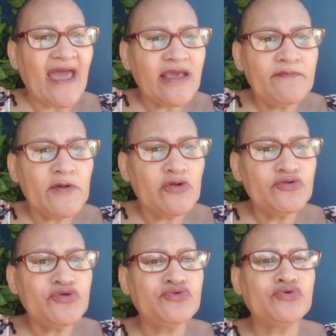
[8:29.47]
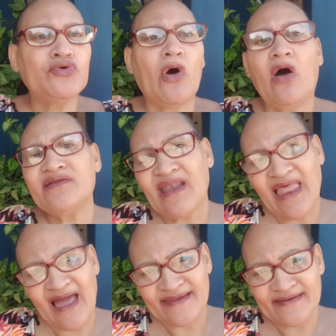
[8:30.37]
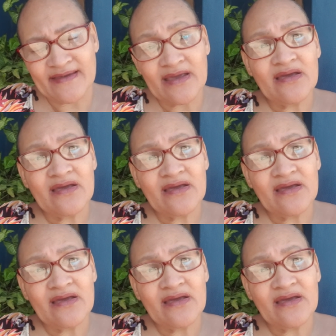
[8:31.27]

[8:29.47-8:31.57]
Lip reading: able to do online